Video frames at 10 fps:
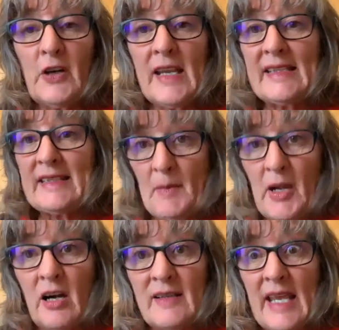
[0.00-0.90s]
various
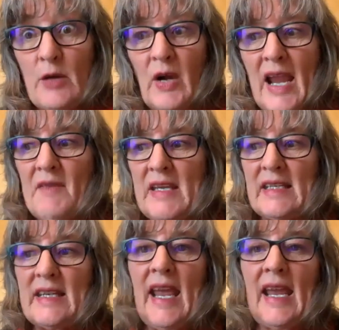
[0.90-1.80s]
seminars like we're
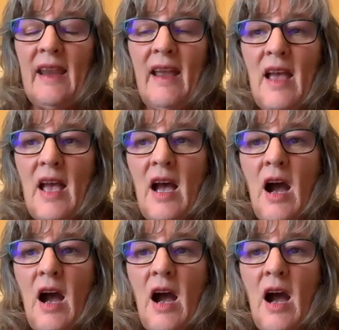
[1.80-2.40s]
having today.